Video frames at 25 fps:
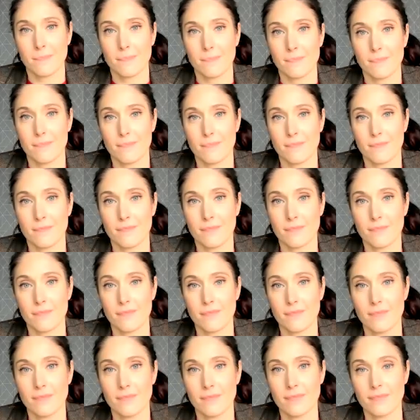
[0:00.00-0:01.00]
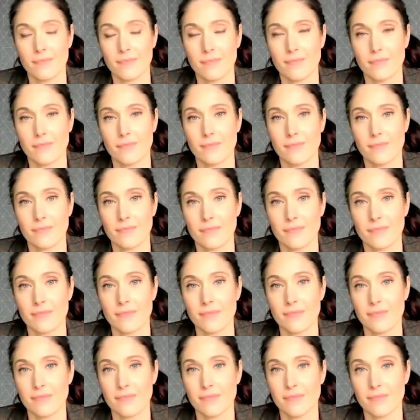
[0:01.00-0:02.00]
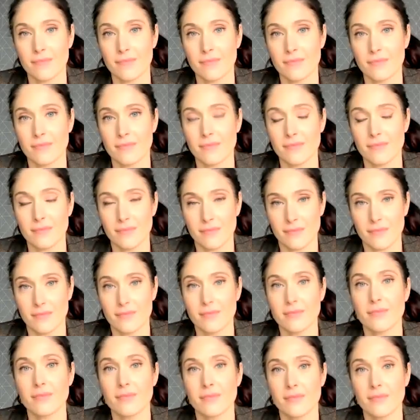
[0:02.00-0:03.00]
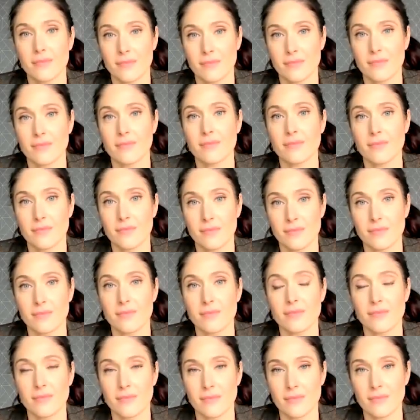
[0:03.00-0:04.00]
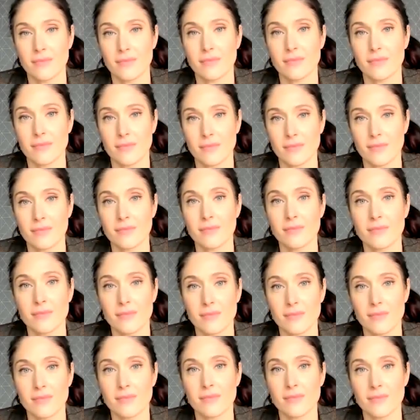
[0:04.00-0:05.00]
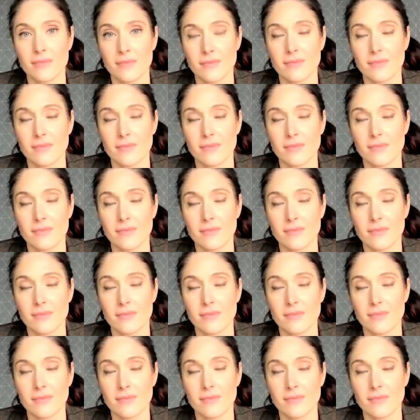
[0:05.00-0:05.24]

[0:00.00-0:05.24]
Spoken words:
(not speaking)